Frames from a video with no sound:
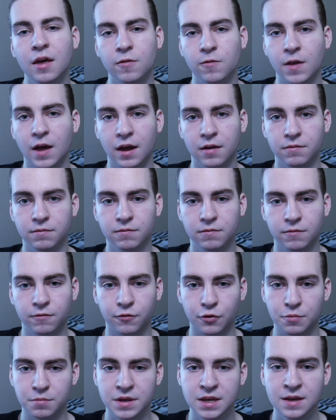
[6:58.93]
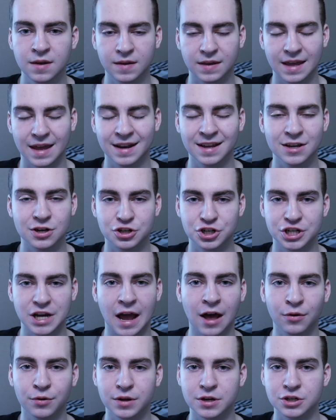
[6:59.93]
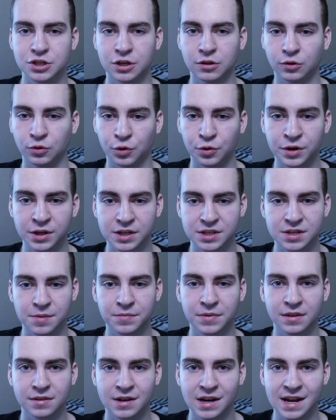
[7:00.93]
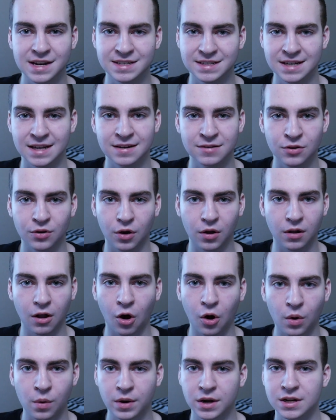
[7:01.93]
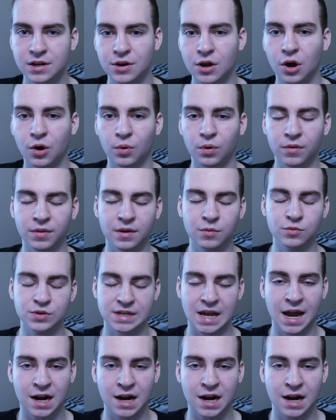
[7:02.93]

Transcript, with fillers: that for me, getting a challenge and learning something that I didn't already know or that was